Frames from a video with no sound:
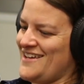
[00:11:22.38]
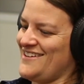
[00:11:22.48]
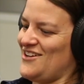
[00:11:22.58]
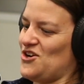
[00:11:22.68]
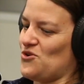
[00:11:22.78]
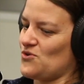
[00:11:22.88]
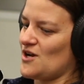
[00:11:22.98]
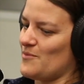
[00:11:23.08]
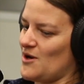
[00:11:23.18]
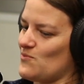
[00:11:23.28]
you know,
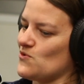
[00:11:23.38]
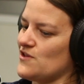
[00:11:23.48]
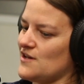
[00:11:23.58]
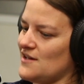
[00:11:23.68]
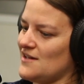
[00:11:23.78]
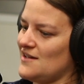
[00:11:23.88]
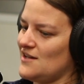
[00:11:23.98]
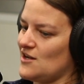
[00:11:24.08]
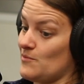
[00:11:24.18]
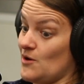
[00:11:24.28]
coming up with a
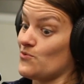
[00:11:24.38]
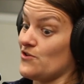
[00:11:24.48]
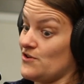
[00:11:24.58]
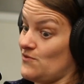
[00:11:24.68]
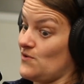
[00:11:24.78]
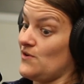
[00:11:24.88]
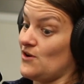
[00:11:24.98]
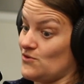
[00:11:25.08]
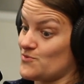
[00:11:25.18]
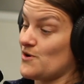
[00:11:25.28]
you
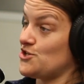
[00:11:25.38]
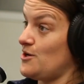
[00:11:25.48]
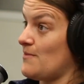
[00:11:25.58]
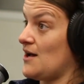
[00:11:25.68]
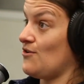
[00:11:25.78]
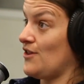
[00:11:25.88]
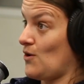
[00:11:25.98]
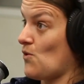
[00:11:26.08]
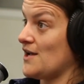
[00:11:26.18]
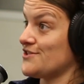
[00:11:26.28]
know, spreadsheet model, like
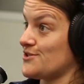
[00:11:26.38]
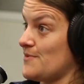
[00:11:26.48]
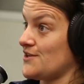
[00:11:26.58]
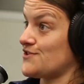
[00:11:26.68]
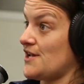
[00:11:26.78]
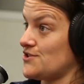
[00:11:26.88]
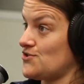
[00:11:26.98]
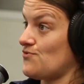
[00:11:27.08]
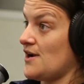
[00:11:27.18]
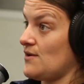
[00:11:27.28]
why does this make
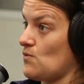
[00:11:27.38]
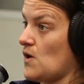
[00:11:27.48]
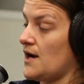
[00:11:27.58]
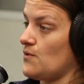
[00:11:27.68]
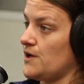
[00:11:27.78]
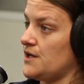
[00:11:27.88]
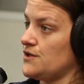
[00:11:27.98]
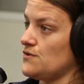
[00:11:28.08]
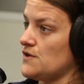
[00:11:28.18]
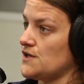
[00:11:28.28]
sense, right? Why are we going to
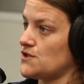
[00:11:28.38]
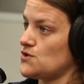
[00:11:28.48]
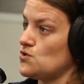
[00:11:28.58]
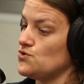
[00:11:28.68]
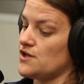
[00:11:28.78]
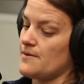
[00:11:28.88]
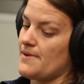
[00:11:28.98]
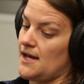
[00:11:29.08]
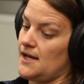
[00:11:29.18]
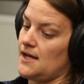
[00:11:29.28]
do this? Who's going to
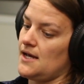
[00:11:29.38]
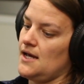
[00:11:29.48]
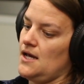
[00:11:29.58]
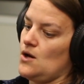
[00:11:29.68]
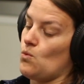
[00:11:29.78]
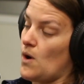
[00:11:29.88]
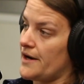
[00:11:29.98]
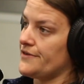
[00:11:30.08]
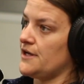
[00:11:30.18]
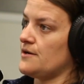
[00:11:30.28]
pay? Why
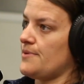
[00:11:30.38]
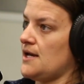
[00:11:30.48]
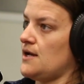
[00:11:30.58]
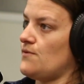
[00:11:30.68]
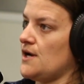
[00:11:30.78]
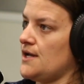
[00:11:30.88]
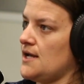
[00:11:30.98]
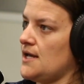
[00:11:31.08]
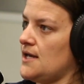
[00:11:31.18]
are they going to pay, right?